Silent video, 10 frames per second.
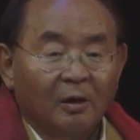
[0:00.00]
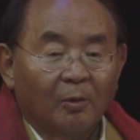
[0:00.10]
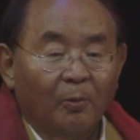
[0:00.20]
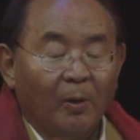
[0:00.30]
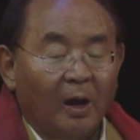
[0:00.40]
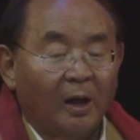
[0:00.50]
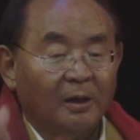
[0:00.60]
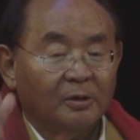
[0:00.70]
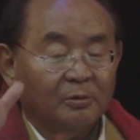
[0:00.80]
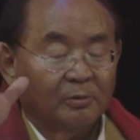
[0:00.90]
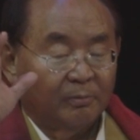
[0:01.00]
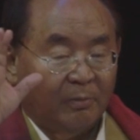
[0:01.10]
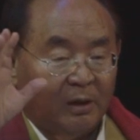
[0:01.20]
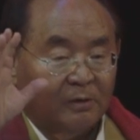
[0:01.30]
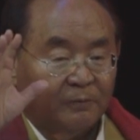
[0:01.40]
while you're
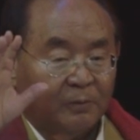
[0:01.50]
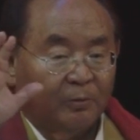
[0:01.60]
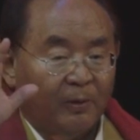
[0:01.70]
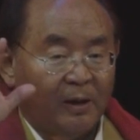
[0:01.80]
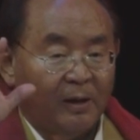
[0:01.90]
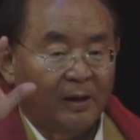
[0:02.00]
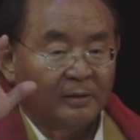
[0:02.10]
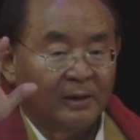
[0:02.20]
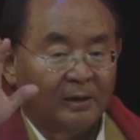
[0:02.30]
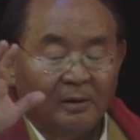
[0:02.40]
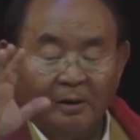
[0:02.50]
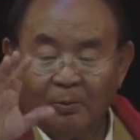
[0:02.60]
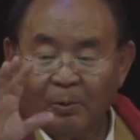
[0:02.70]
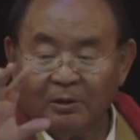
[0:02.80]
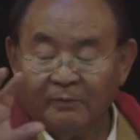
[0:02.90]
mindful and aware, and then
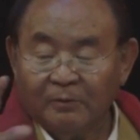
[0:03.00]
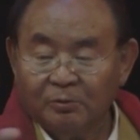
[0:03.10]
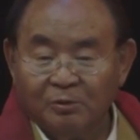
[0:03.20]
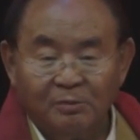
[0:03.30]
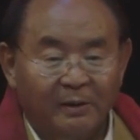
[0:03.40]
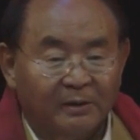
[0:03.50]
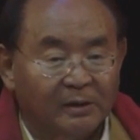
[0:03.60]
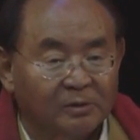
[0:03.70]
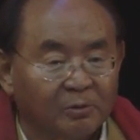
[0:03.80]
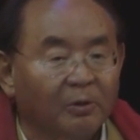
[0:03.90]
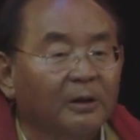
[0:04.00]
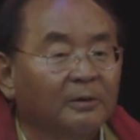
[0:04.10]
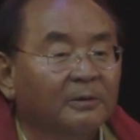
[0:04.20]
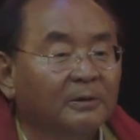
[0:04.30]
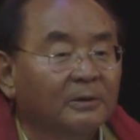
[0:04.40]
whatever you do is meditation. You got it?
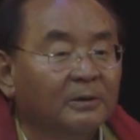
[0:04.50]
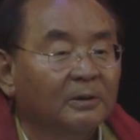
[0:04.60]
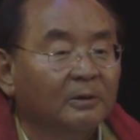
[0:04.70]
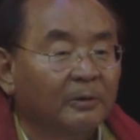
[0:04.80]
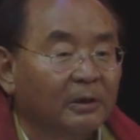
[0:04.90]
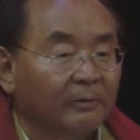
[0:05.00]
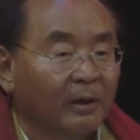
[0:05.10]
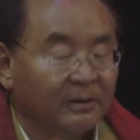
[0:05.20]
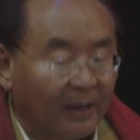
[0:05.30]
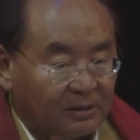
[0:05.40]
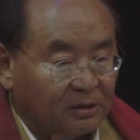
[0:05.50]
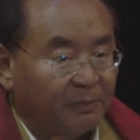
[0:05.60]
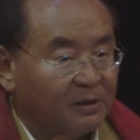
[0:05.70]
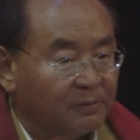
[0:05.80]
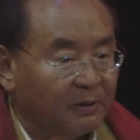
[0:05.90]
Whatever. That's the
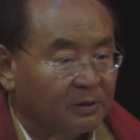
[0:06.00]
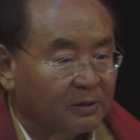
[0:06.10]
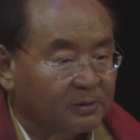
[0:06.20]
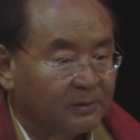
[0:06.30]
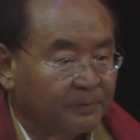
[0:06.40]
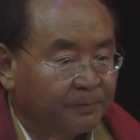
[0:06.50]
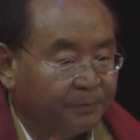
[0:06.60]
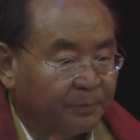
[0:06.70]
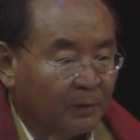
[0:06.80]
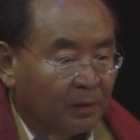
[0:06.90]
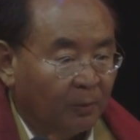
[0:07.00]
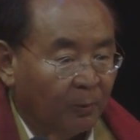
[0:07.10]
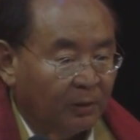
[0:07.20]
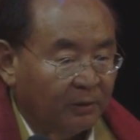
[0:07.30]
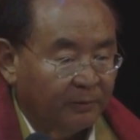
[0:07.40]
best meditation.
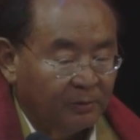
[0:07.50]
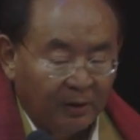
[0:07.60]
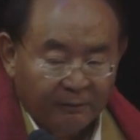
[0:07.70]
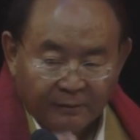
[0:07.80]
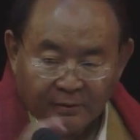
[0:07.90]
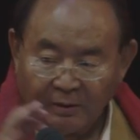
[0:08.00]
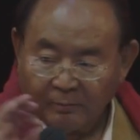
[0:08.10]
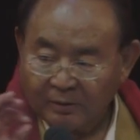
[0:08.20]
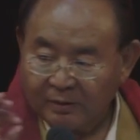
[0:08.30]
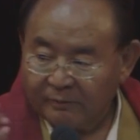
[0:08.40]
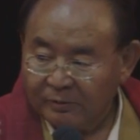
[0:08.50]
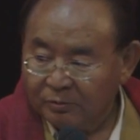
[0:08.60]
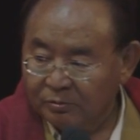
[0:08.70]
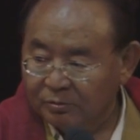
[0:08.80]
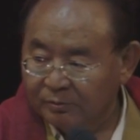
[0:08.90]
Whatever you, every day, whatever
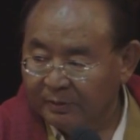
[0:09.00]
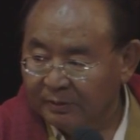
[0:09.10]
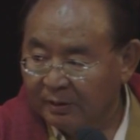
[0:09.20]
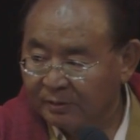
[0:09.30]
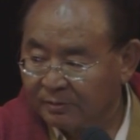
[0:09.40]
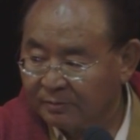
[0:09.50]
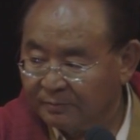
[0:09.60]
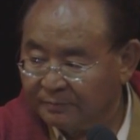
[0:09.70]
you do is meditation.